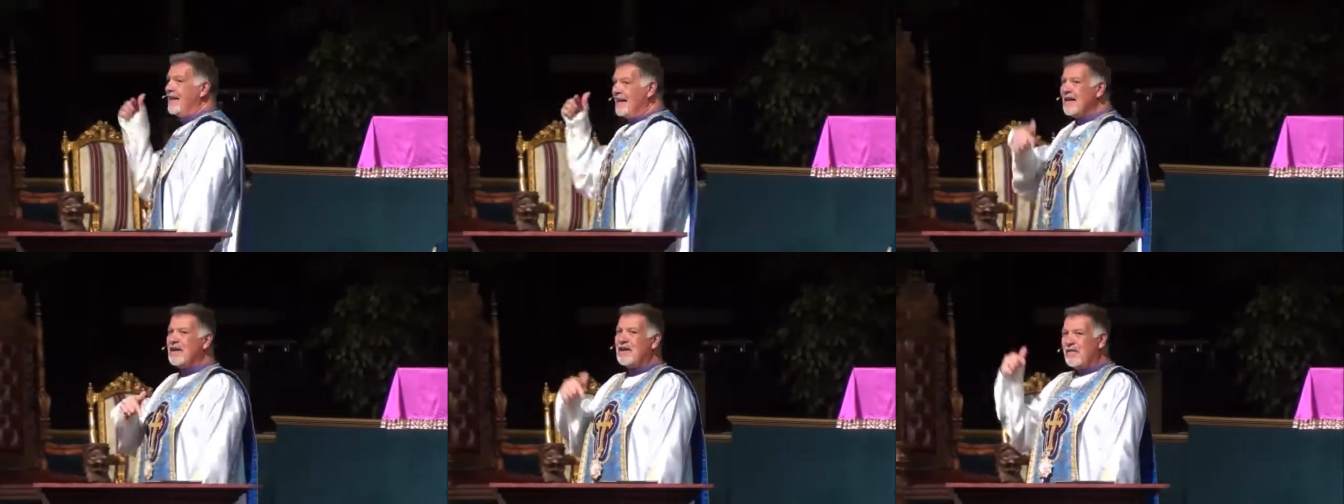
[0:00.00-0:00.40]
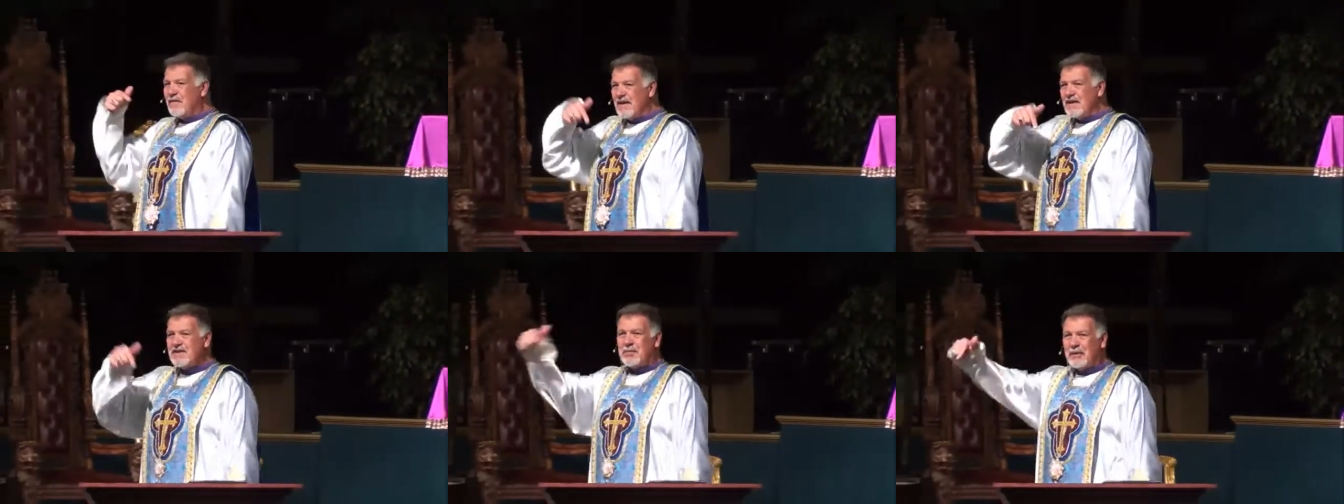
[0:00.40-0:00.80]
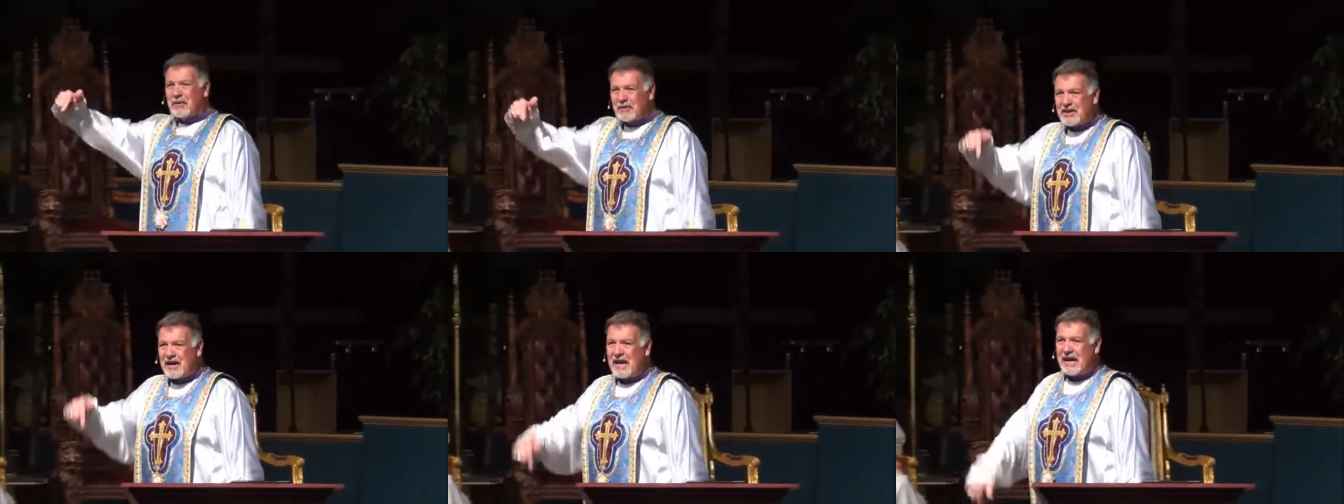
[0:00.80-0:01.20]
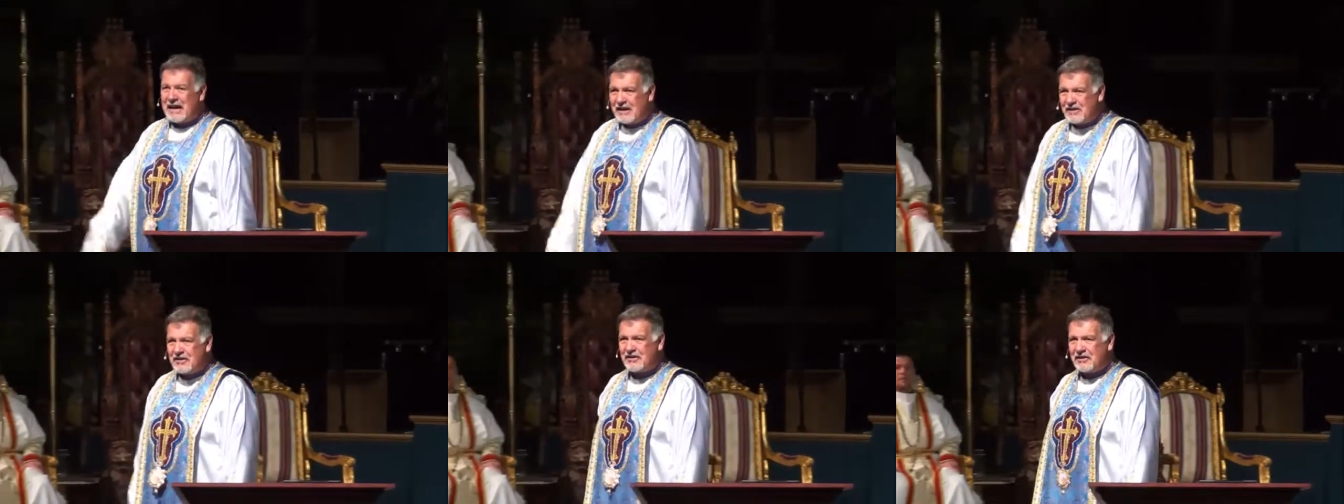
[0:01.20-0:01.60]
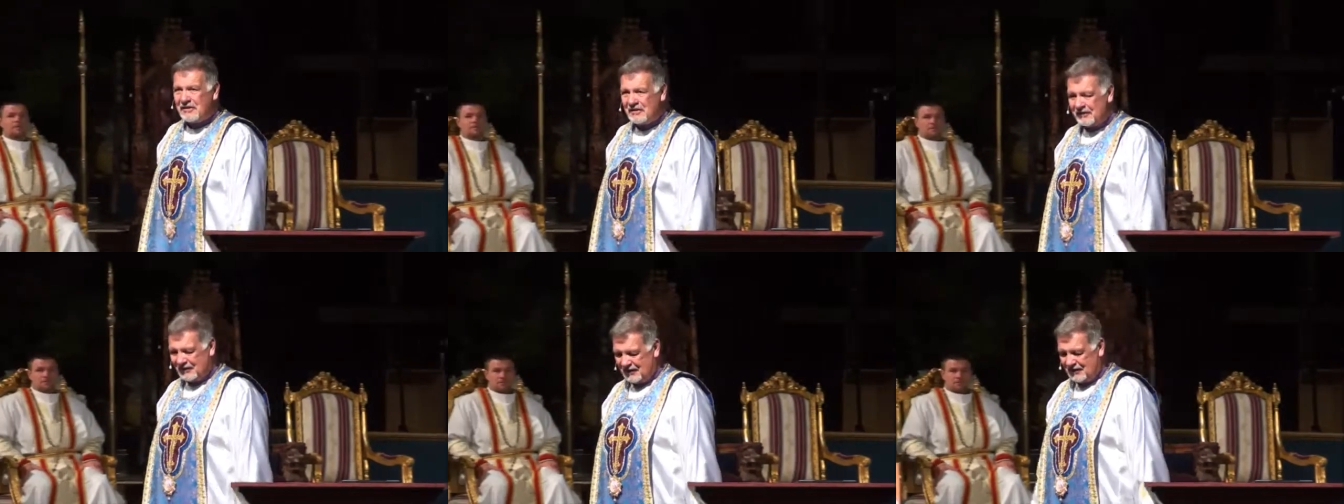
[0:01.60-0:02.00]
needed a visible change.
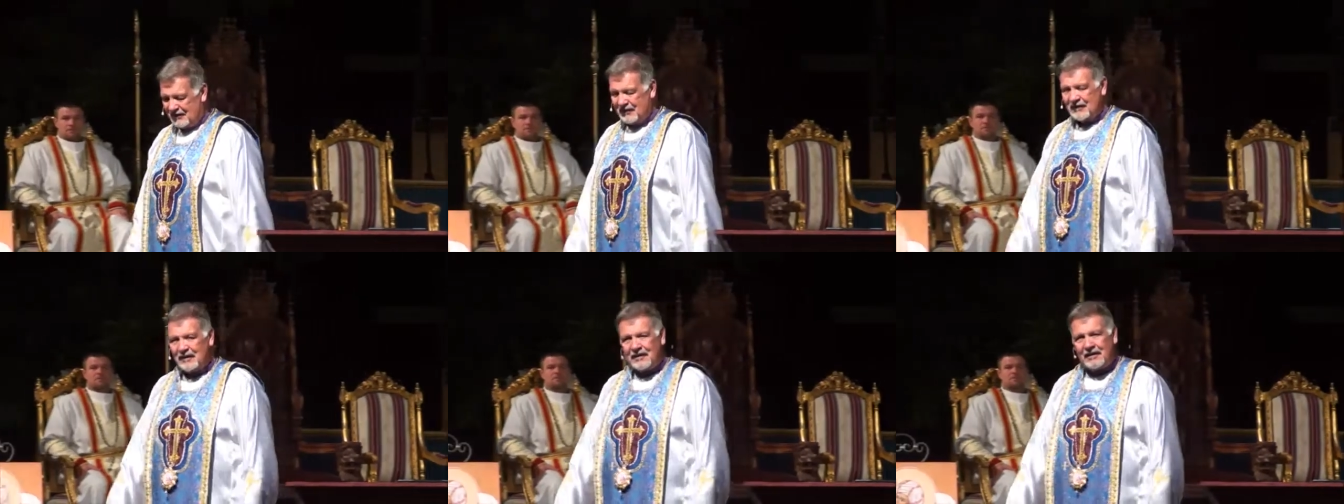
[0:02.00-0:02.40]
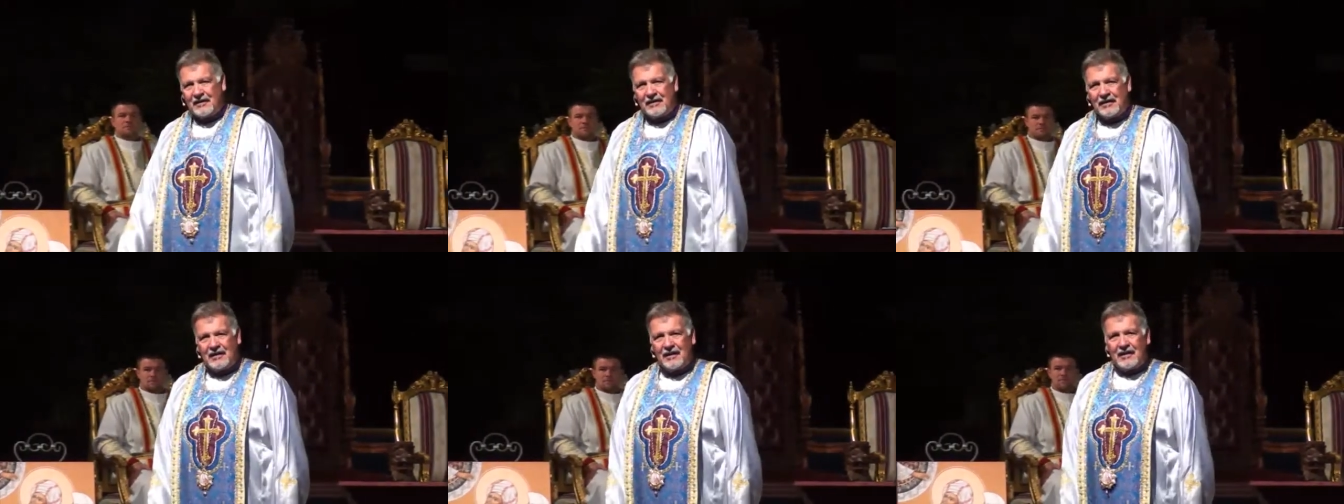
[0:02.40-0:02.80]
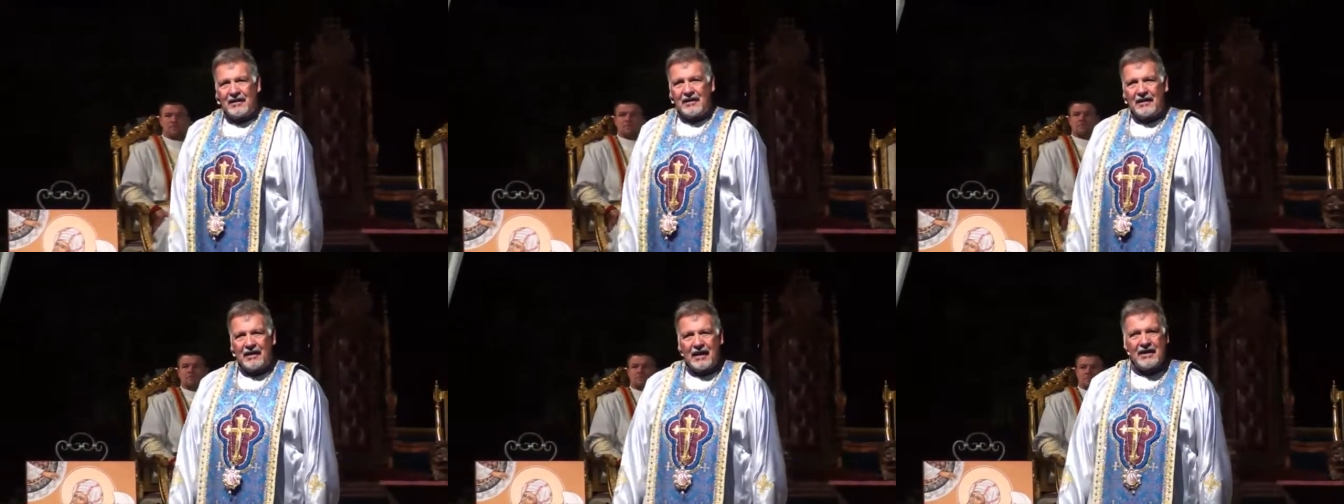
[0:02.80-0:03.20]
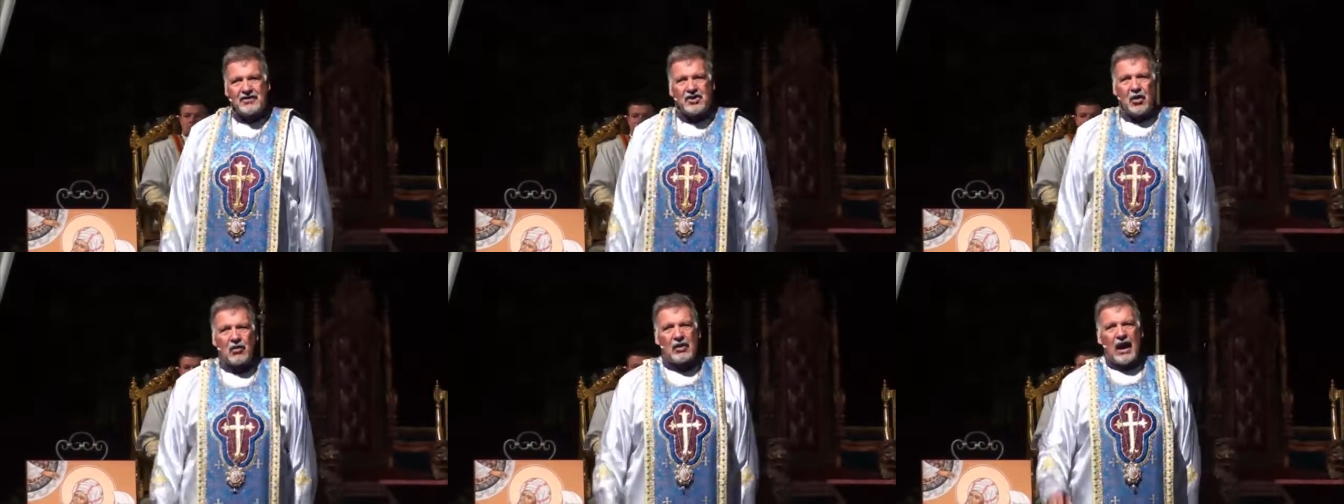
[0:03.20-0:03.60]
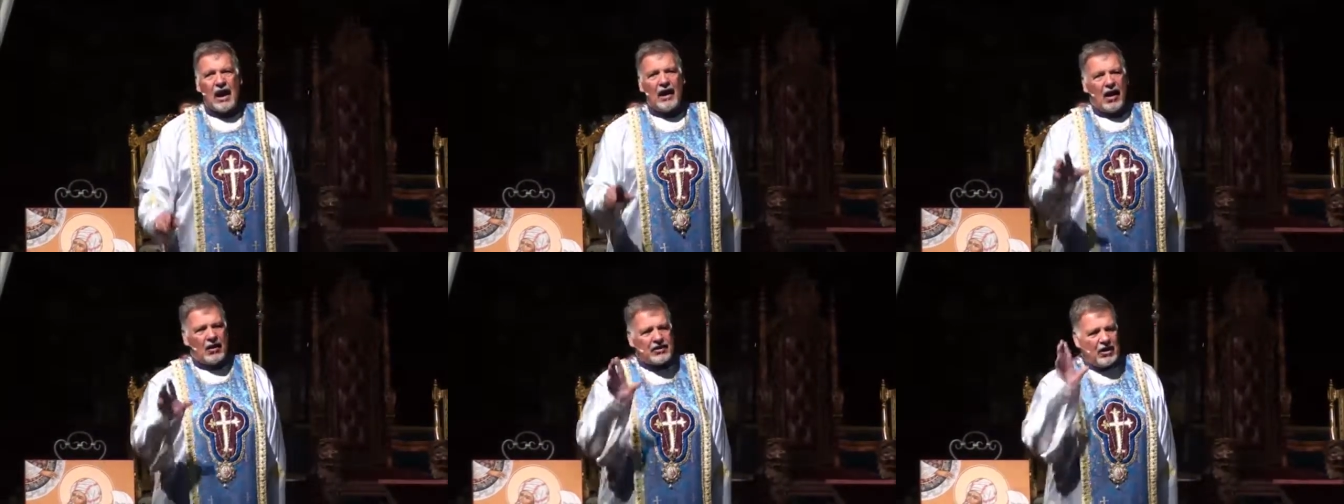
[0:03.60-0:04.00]
And so,
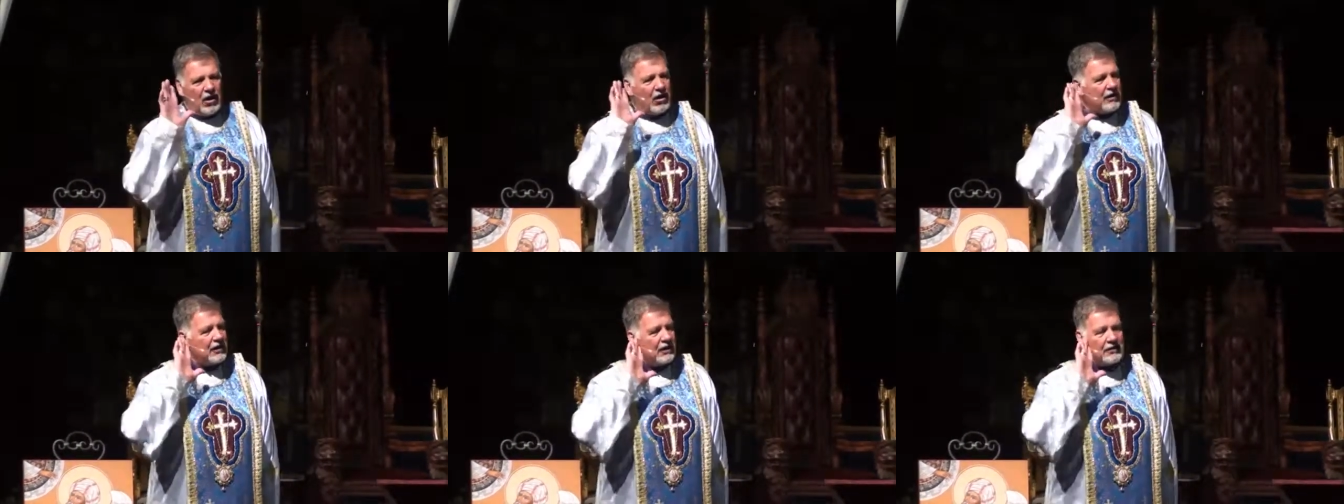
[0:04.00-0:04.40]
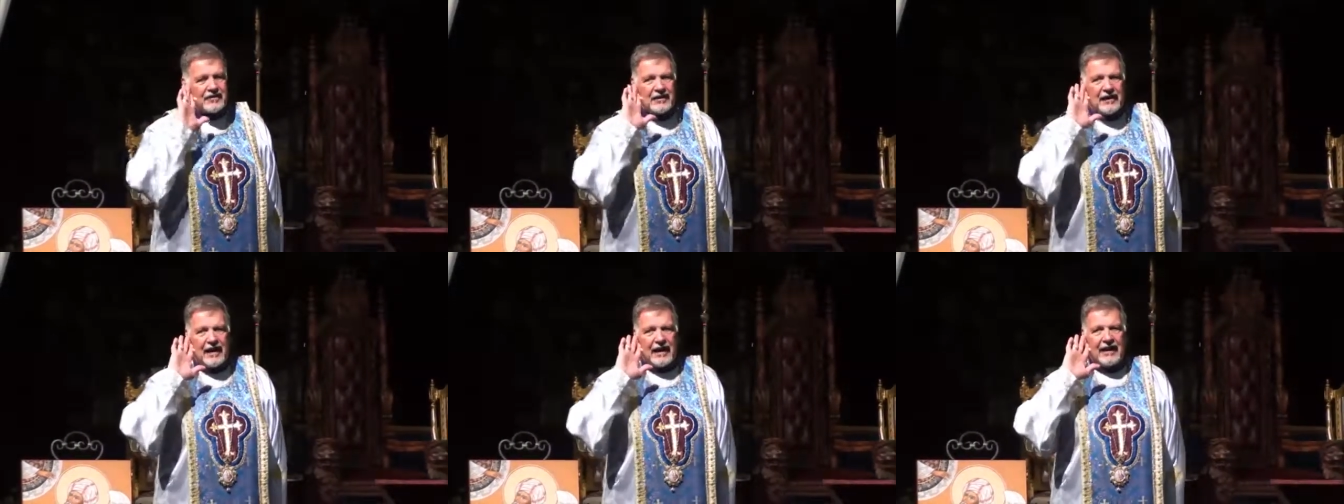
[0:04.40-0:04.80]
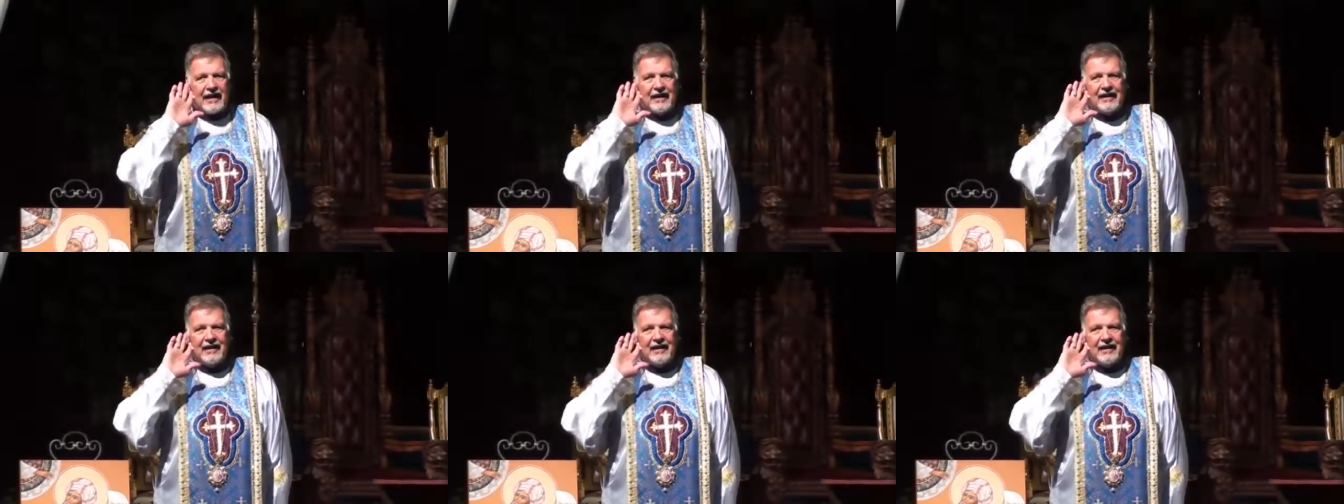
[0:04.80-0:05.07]
God, are you all here today?